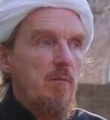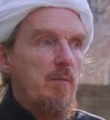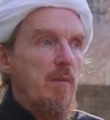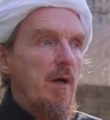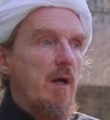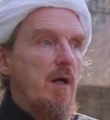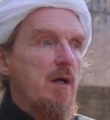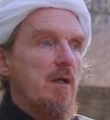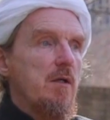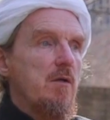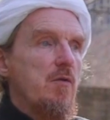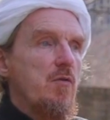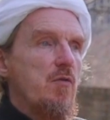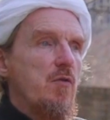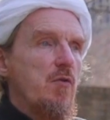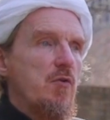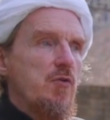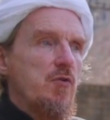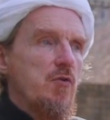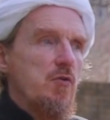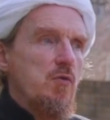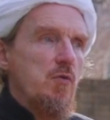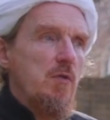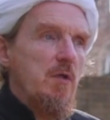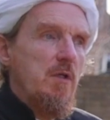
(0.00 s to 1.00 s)
by the
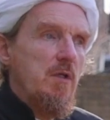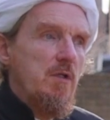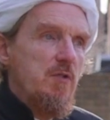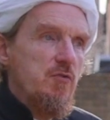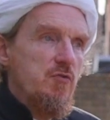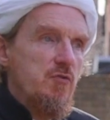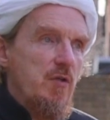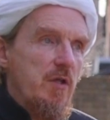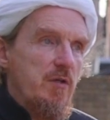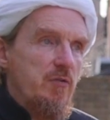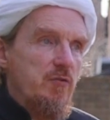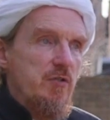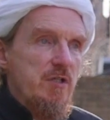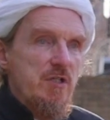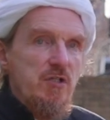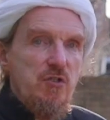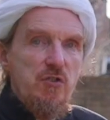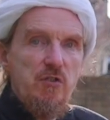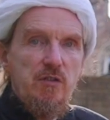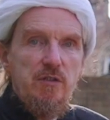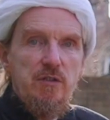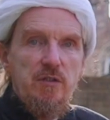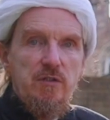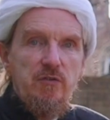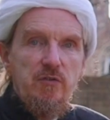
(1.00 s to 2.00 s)
new
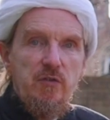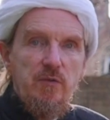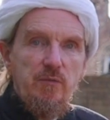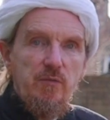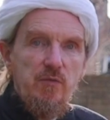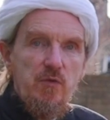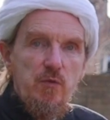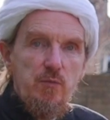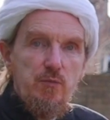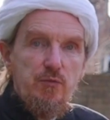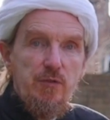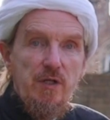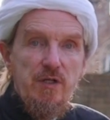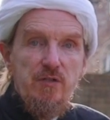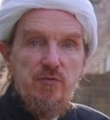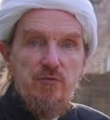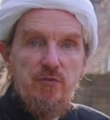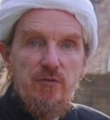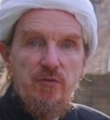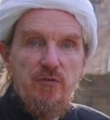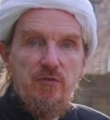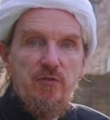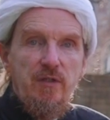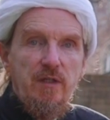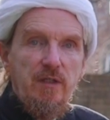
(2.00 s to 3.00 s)
generation, and some of the pressure
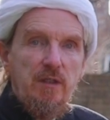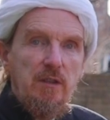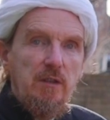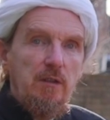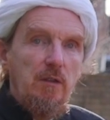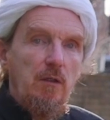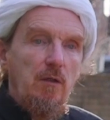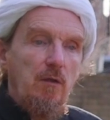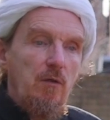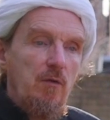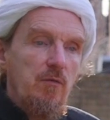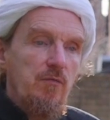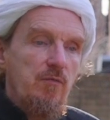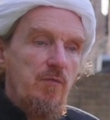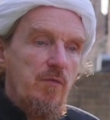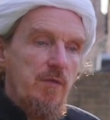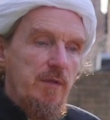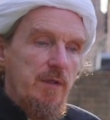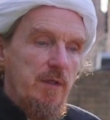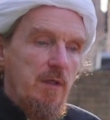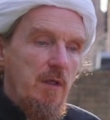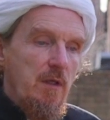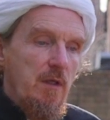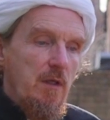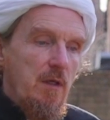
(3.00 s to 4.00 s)
is taken off
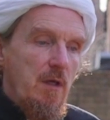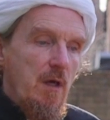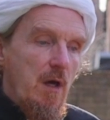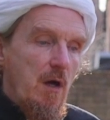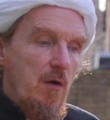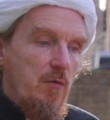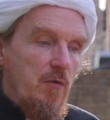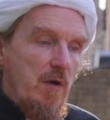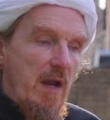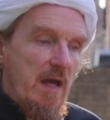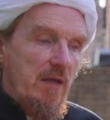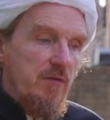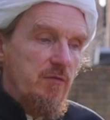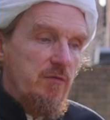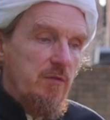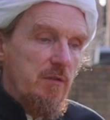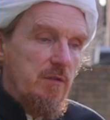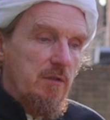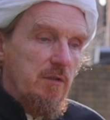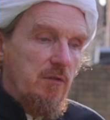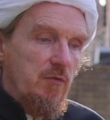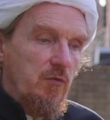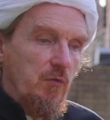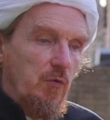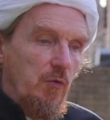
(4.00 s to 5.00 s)
the harassed
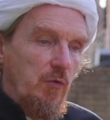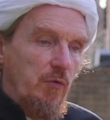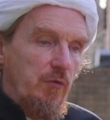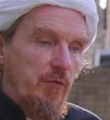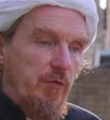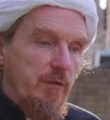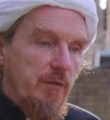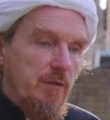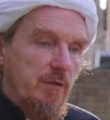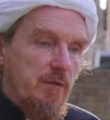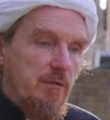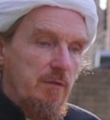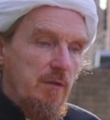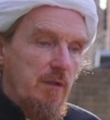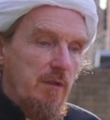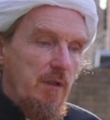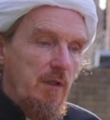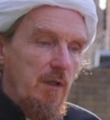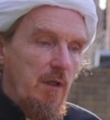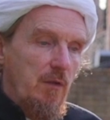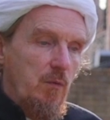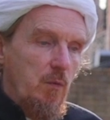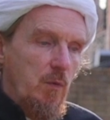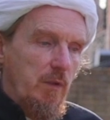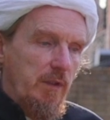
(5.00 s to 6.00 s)
and exhausted and
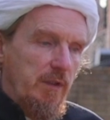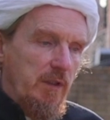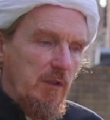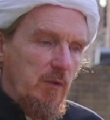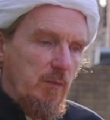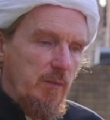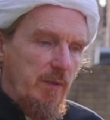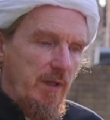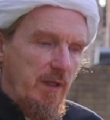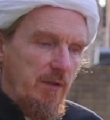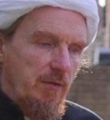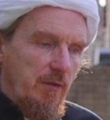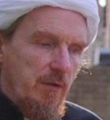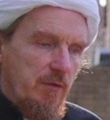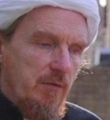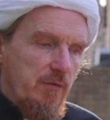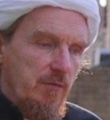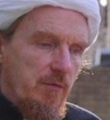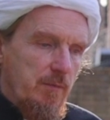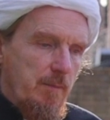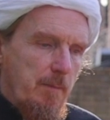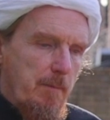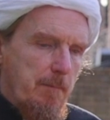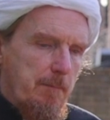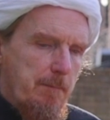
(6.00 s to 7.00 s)
hard-working
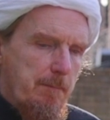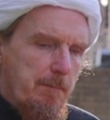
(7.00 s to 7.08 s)
parents.